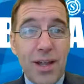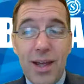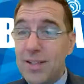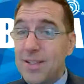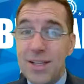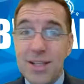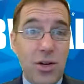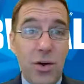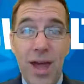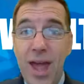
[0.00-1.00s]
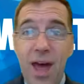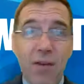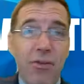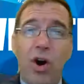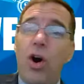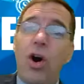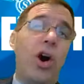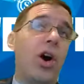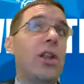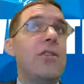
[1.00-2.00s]
it's you don't have
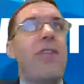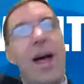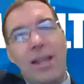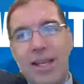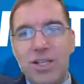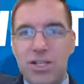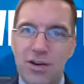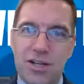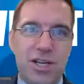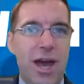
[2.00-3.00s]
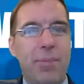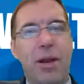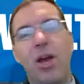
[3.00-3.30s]
all of that lead generation happening,